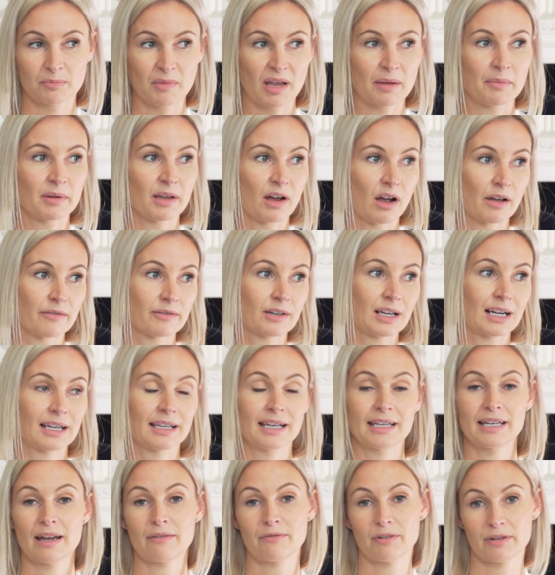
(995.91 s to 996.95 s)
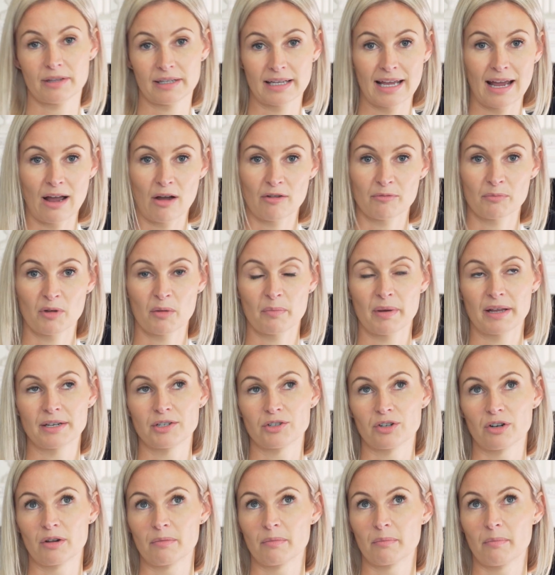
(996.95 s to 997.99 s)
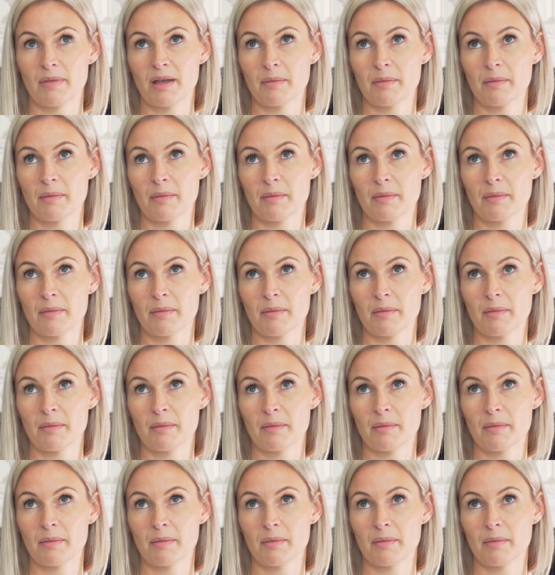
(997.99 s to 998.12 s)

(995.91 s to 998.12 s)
Maybe I've cleared everything out of my bedroom.